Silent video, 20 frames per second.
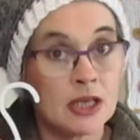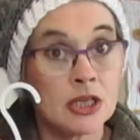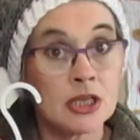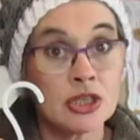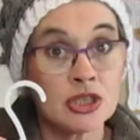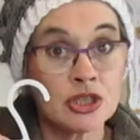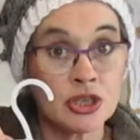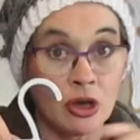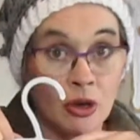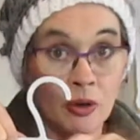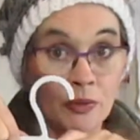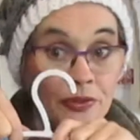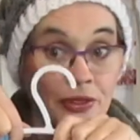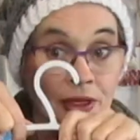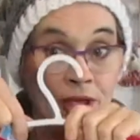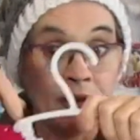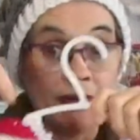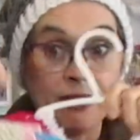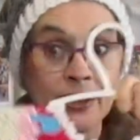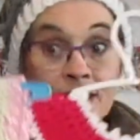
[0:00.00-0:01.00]
So
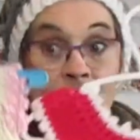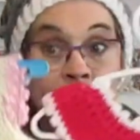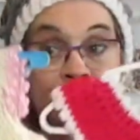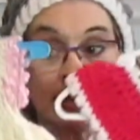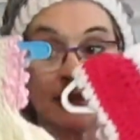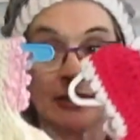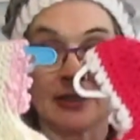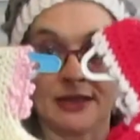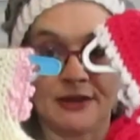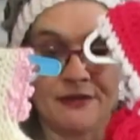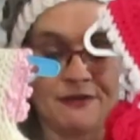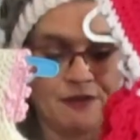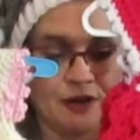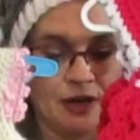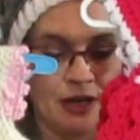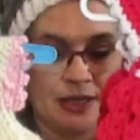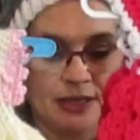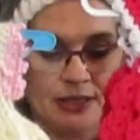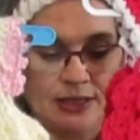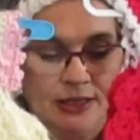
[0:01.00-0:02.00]
there is a
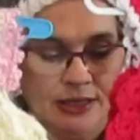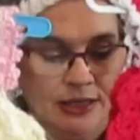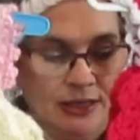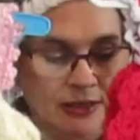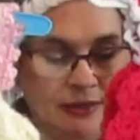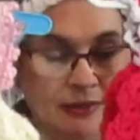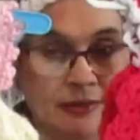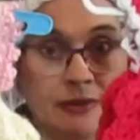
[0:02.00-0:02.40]
difference.